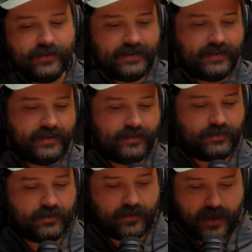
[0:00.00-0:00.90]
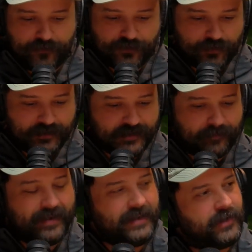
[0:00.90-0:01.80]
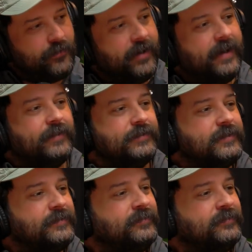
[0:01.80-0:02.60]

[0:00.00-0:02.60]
Have doing some media rounds.